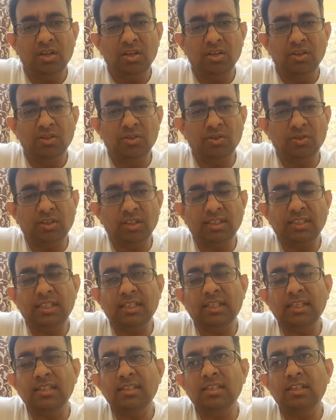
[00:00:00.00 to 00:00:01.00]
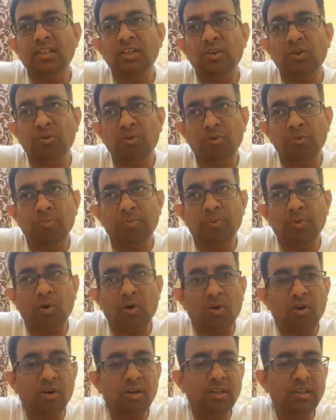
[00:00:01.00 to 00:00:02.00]
So the citizen group
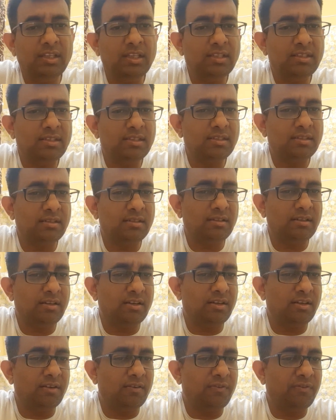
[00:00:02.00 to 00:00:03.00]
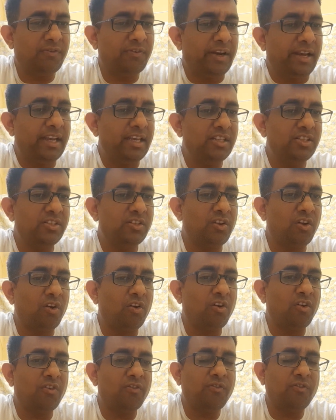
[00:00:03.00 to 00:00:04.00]
called this Friends
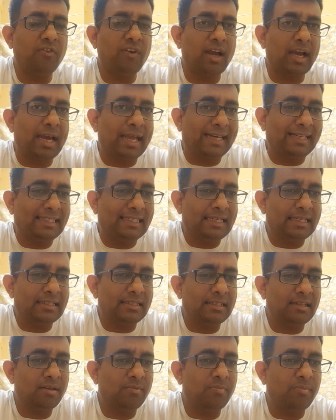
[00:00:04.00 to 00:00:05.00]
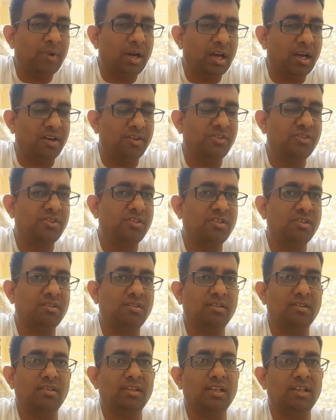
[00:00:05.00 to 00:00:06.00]
of Arcata Marsh,
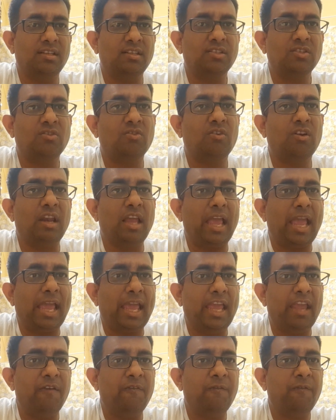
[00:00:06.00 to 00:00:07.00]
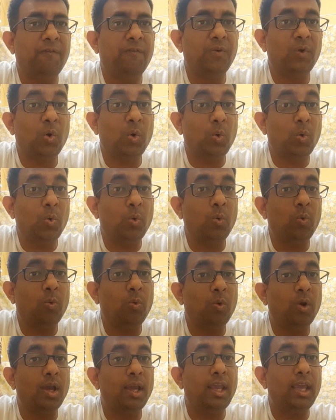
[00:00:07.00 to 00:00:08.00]
that is called
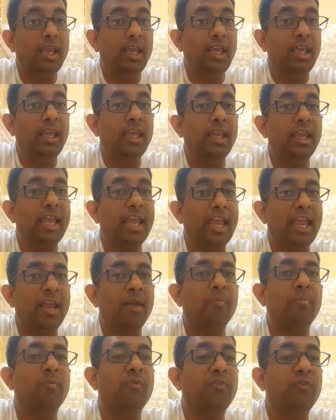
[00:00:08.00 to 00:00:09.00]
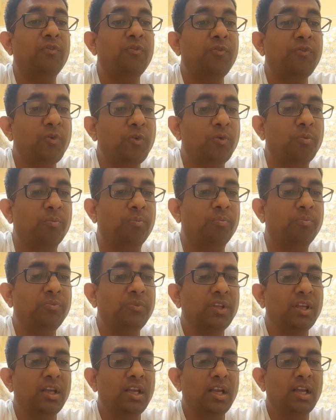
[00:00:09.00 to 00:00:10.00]
FOAM, FOAM.
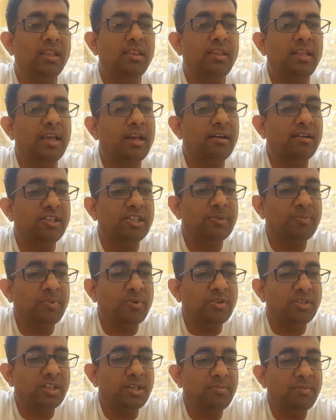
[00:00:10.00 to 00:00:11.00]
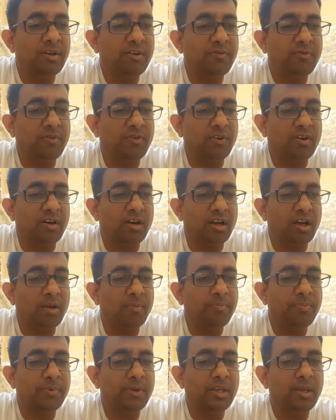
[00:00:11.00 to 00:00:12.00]
They are responsible for
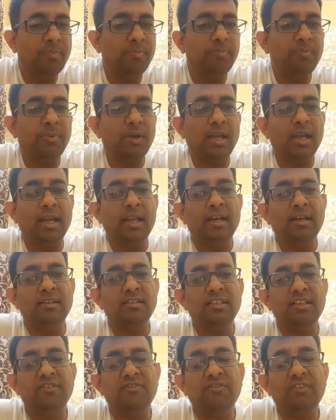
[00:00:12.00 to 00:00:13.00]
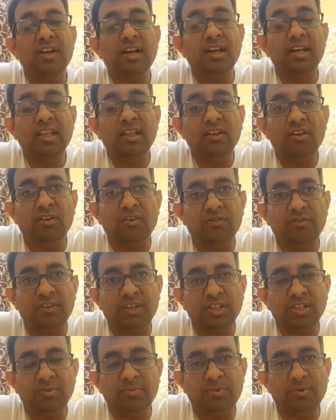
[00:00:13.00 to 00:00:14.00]
upkeep and safeguarding of
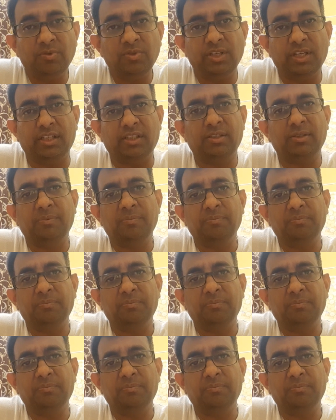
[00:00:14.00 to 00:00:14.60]
this project.